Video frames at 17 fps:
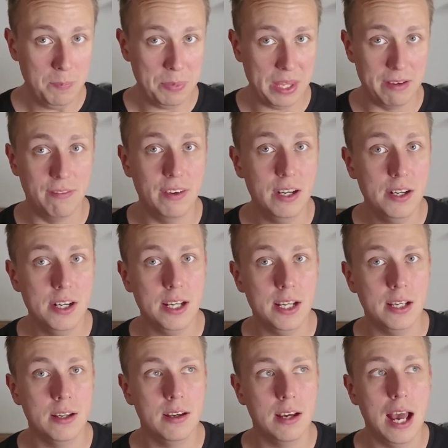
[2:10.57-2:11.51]
I'm
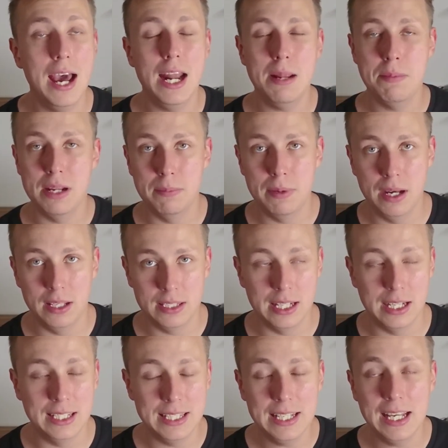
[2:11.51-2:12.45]
very adamant about
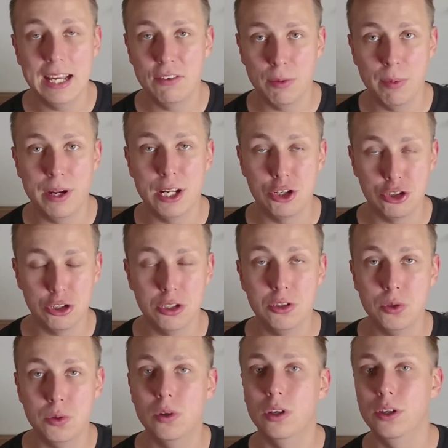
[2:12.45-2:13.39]
that. I think everybody should
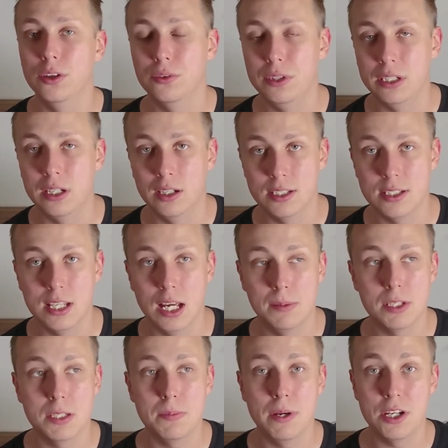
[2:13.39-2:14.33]
do all three content
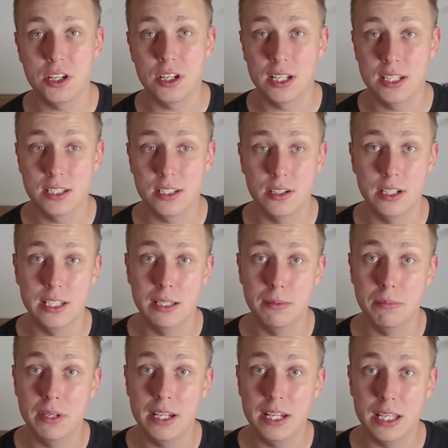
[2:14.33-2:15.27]
types, especially considering the
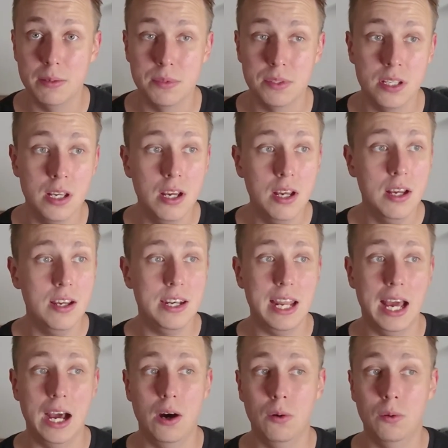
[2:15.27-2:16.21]
mediums
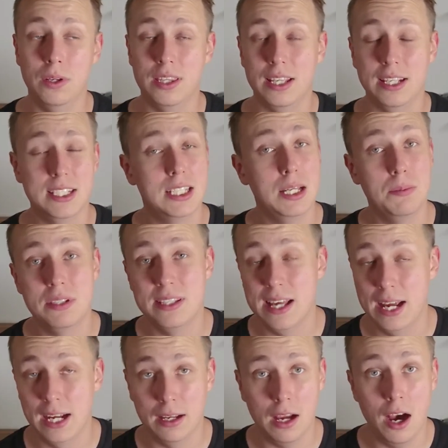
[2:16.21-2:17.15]
now with like
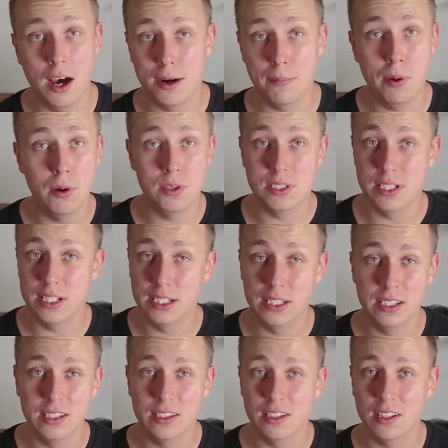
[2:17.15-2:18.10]
Substack auto
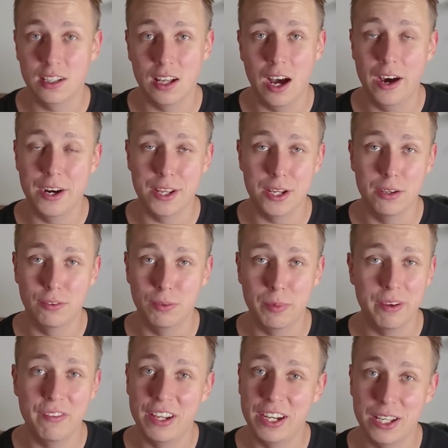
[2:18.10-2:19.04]
posting the audio from
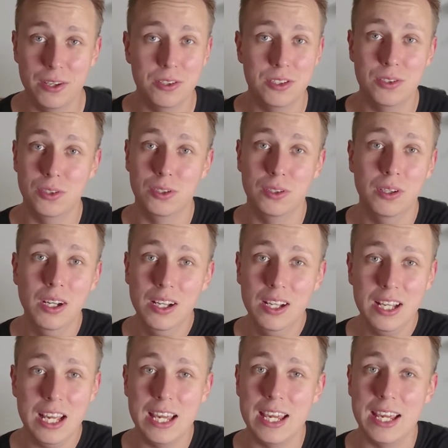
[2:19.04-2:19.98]
my video to
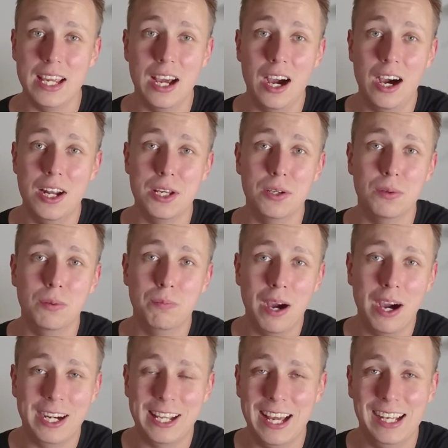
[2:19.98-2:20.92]
a audio
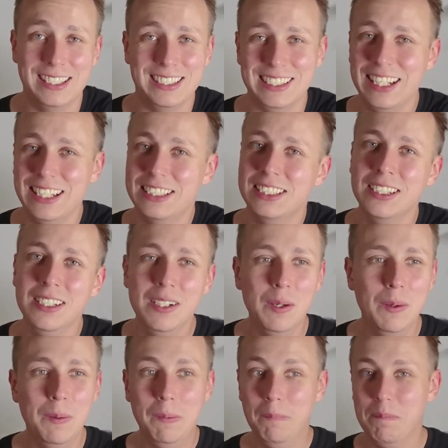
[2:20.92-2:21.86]
podcast. Like
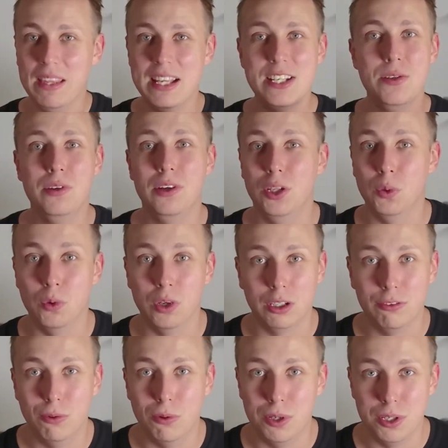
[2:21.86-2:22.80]
it's doing all the work
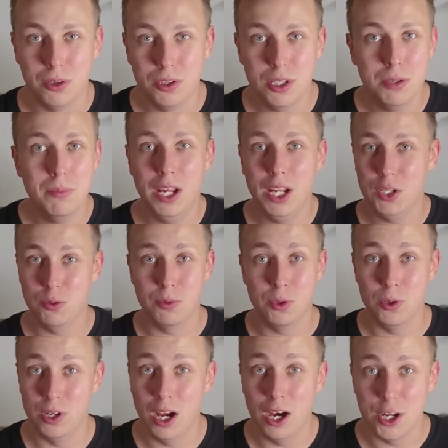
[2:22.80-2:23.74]
for you. You might as well
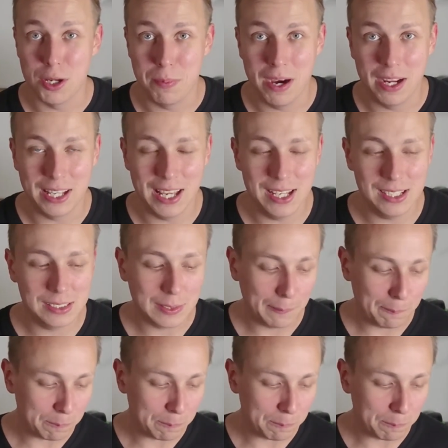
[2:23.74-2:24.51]
do an audio podcast.